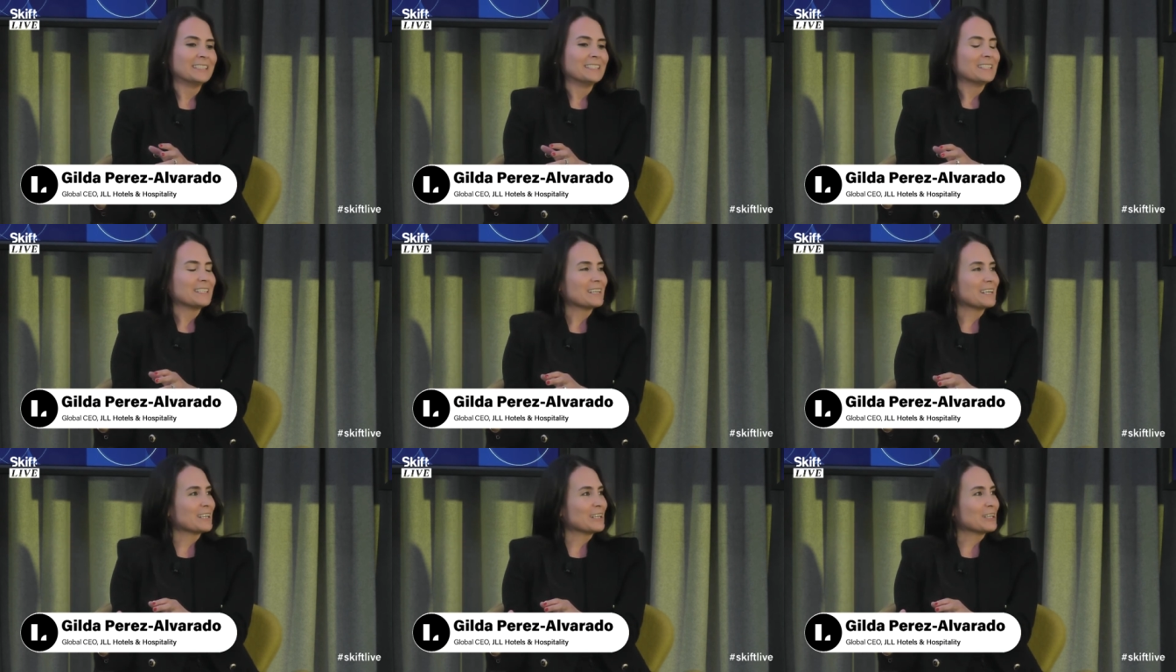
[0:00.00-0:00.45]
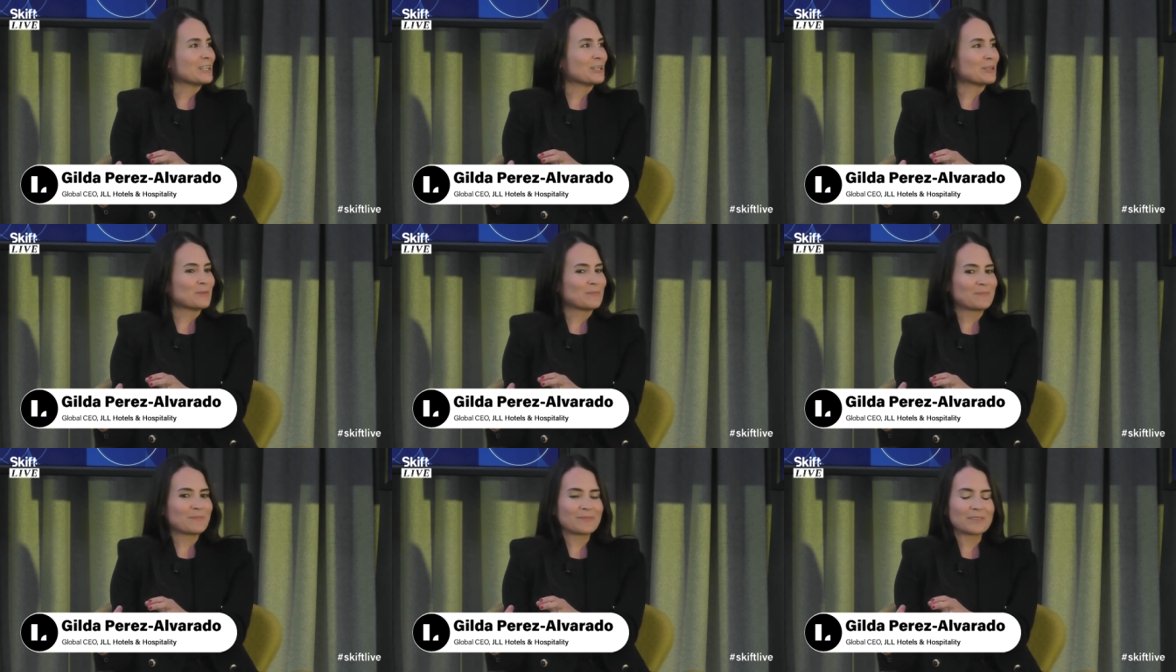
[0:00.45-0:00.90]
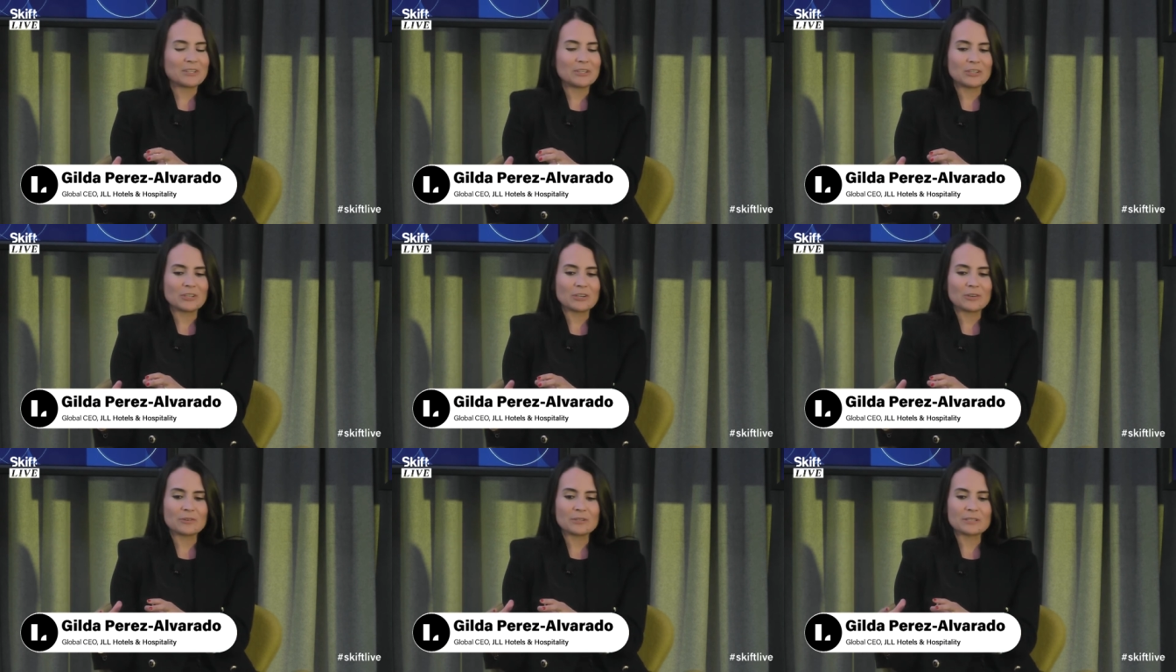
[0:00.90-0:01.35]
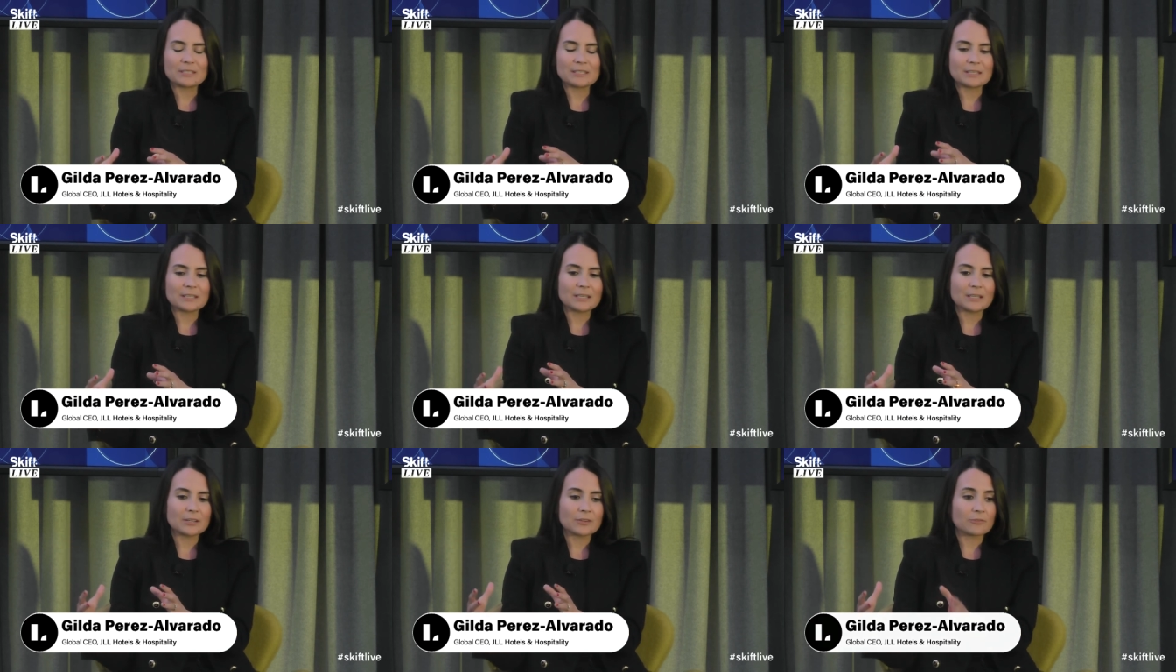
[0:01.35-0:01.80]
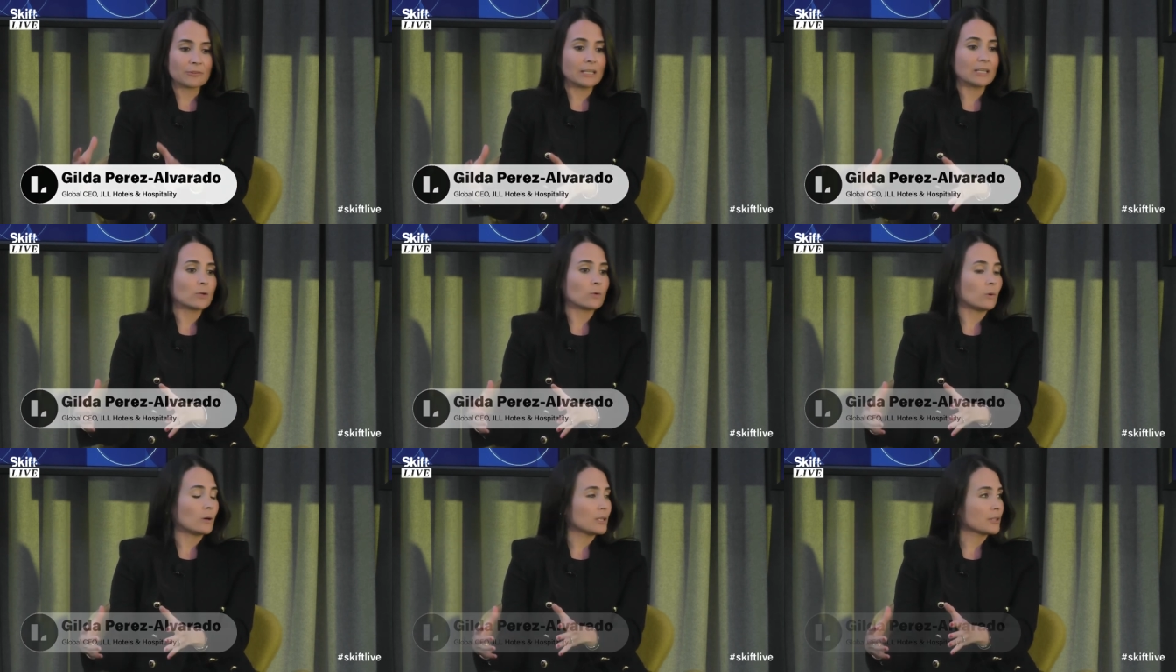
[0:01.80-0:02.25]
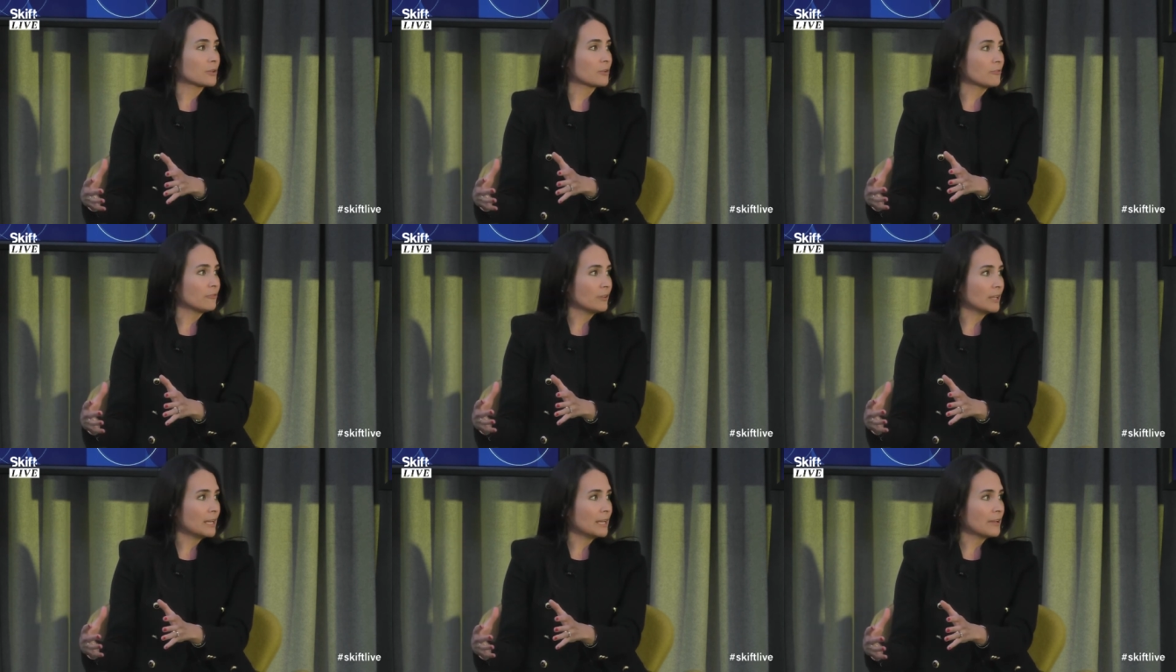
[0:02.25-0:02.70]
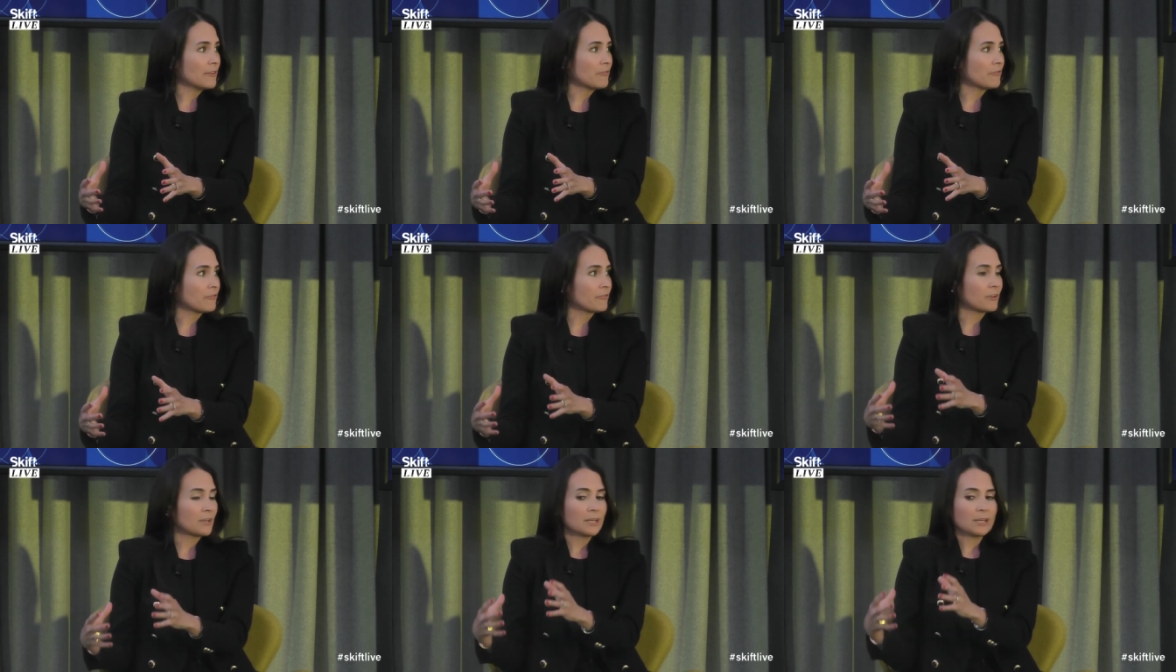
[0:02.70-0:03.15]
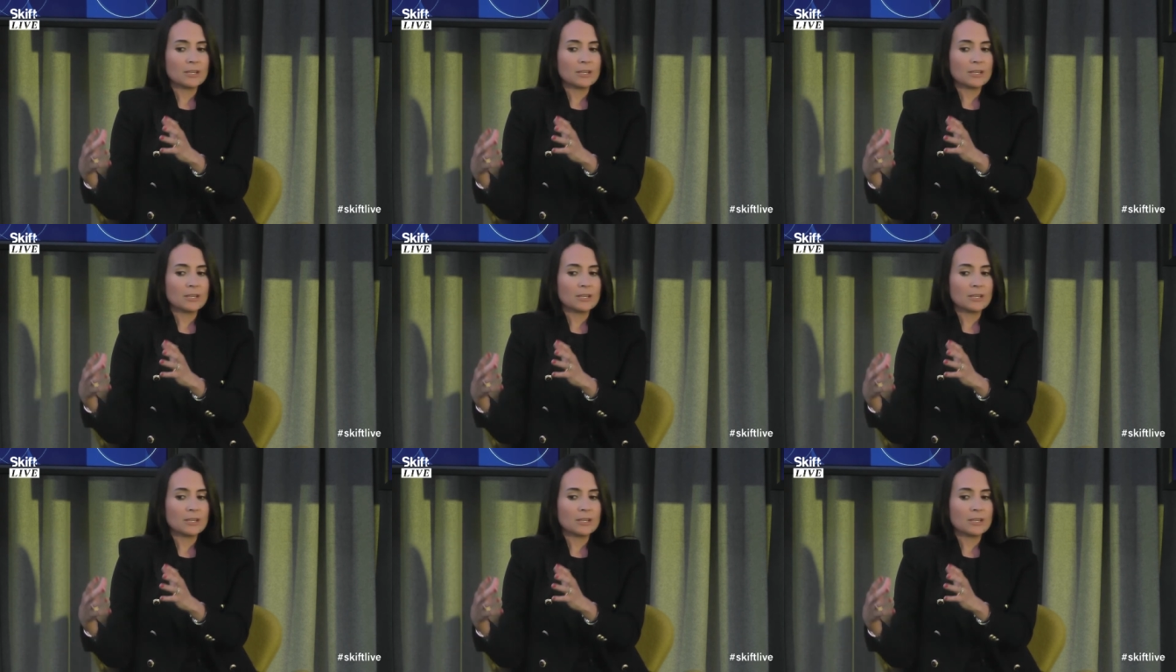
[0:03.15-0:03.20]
Um, you know, it's a great quality of life.